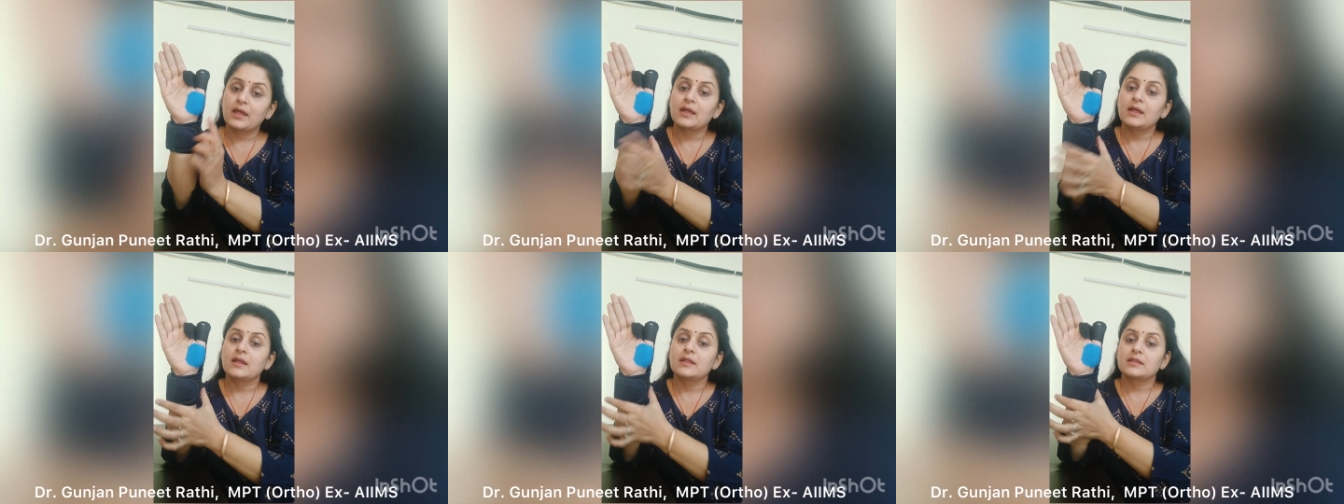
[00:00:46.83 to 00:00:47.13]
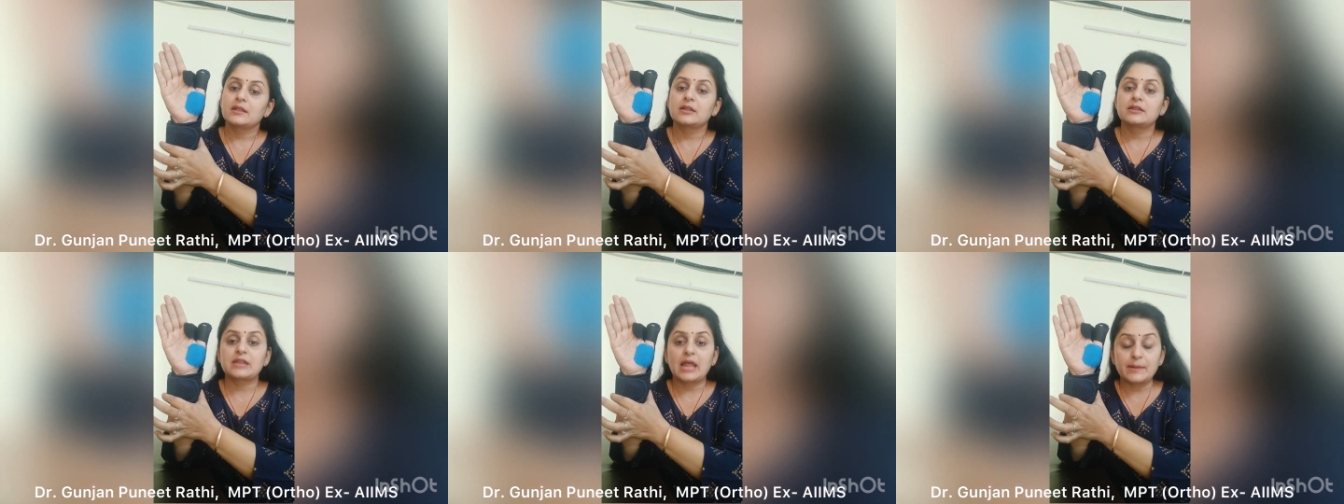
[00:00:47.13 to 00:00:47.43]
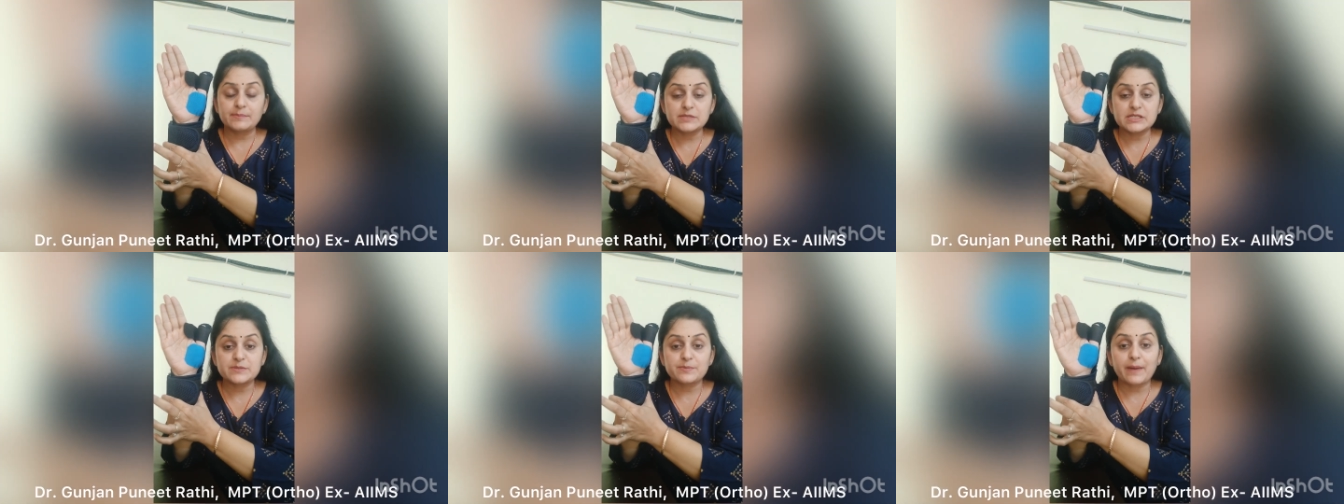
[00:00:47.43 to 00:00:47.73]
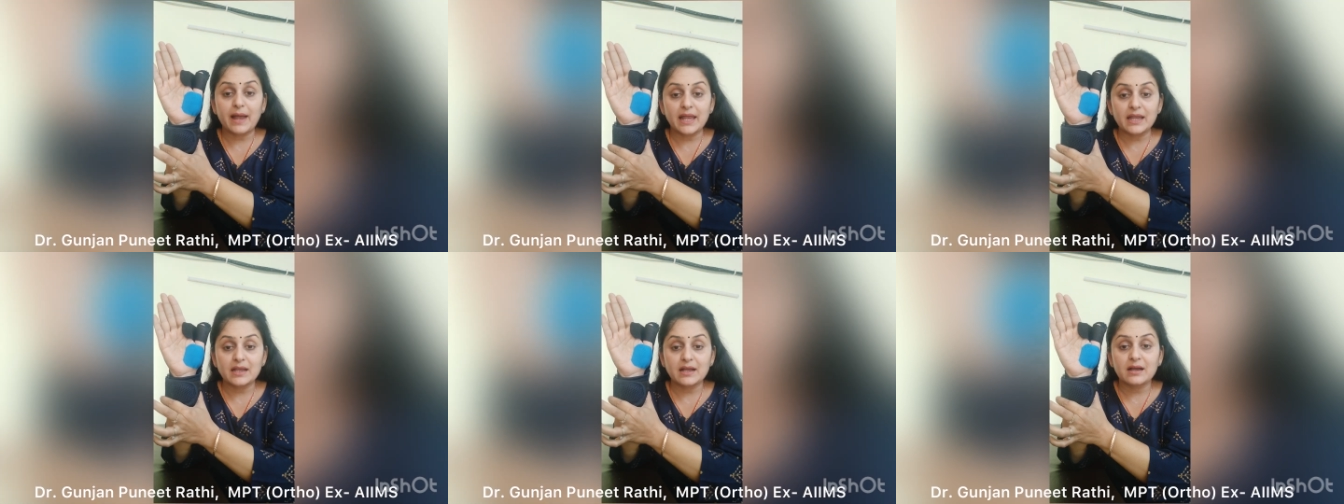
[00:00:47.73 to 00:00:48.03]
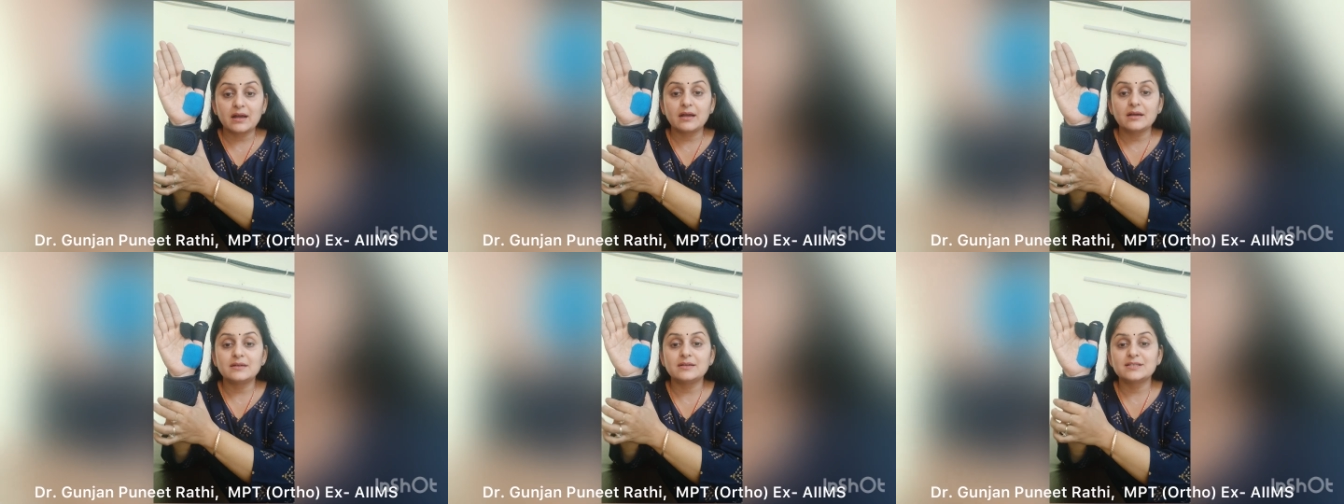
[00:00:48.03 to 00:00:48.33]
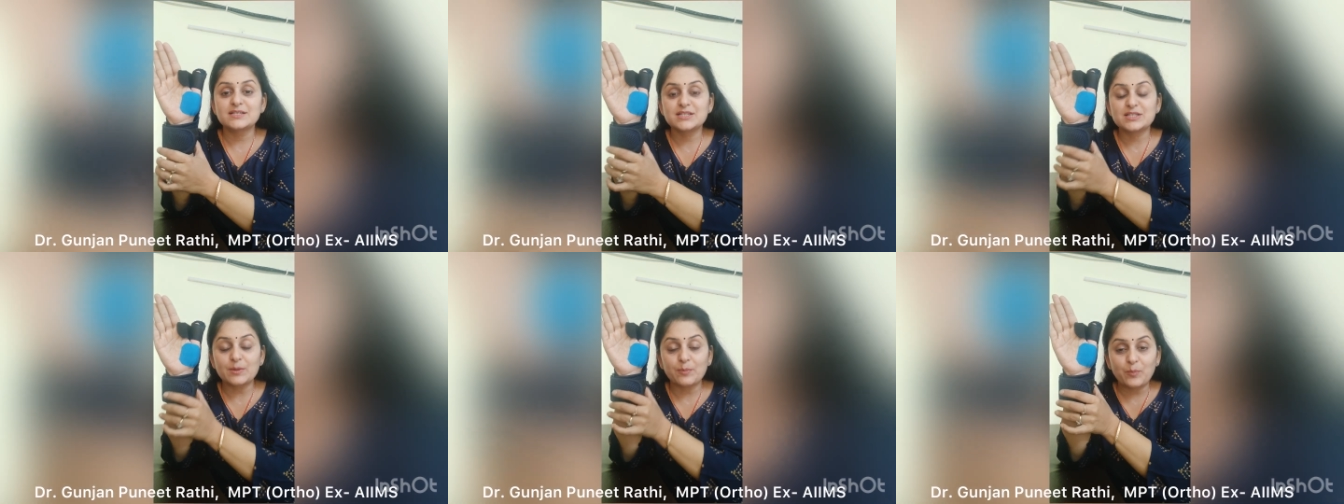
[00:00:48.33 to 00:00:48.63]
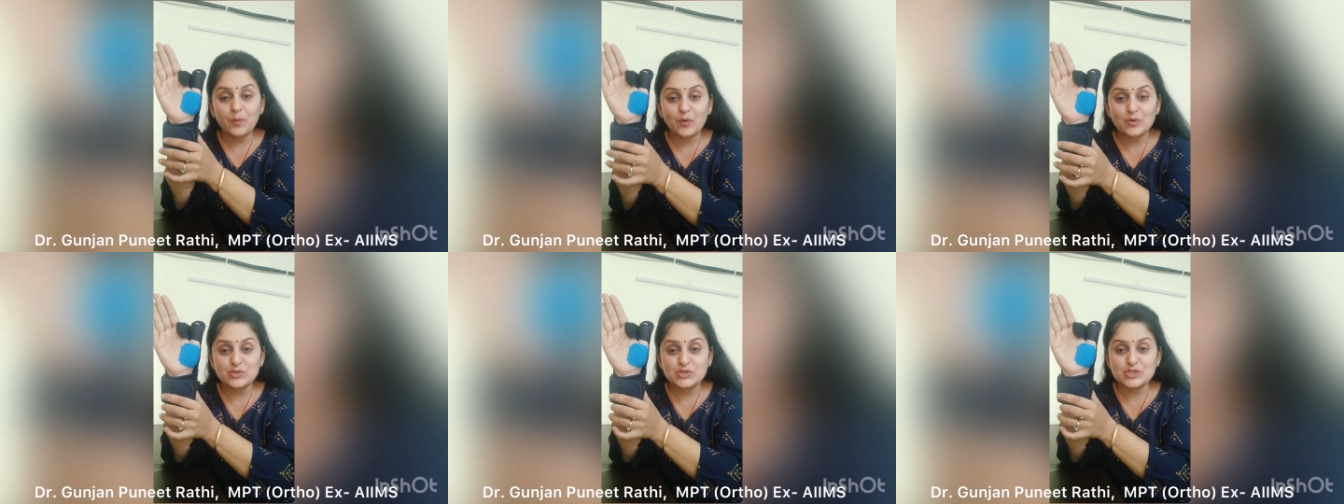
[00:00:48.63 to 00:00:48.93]
The thumb spica is
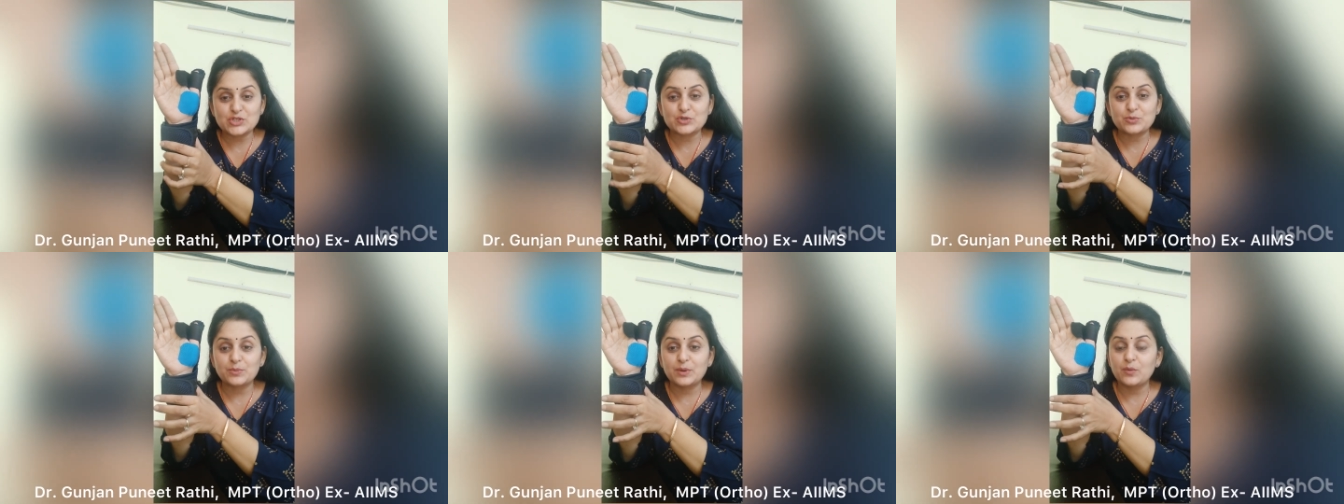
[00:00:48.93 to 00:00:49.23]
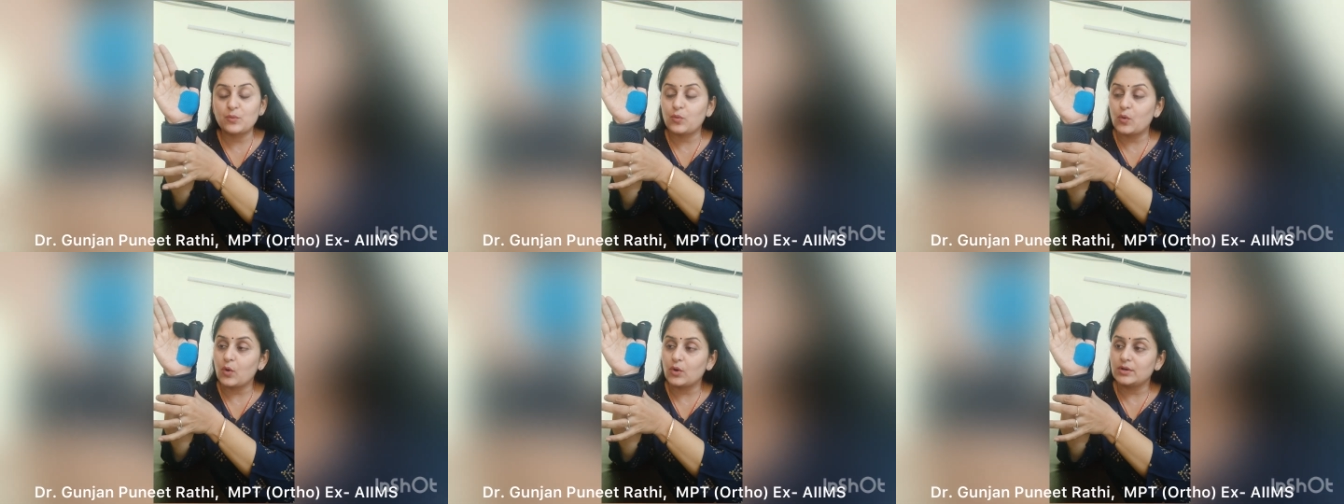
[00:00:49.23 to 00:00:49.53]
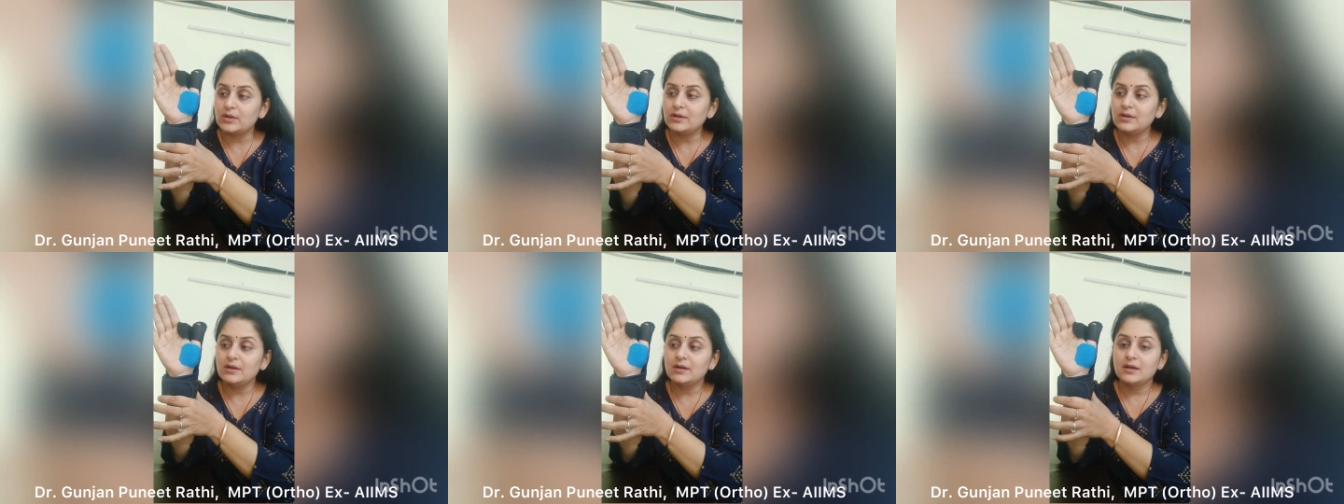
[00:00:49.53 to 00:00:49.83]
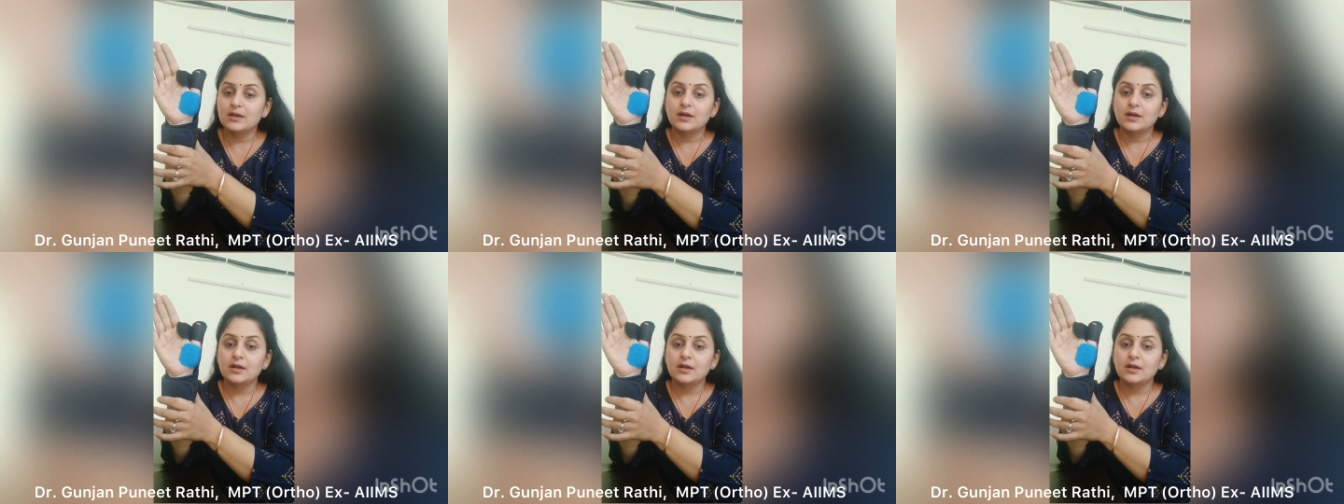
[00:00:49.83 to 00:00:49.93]
supposed to be worn